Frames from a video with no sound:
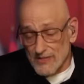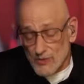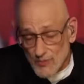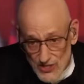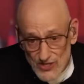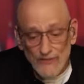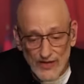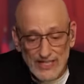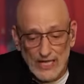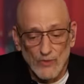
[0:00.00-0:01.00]

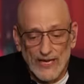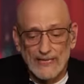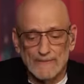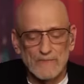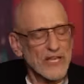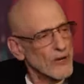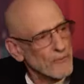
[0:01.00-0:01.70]
specifically wicked.